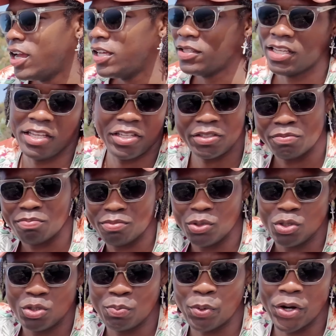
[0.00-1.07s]
and then he's
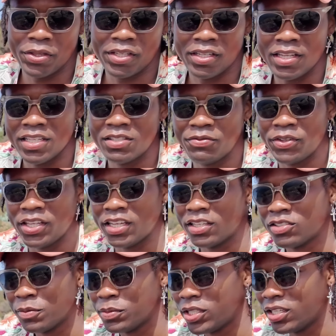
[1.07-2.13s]
just pointing his finger,
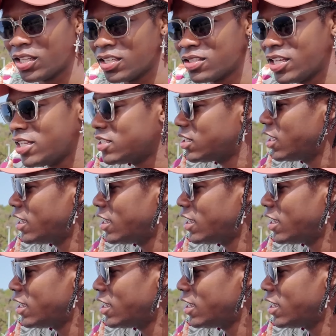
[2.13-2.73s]
something like this.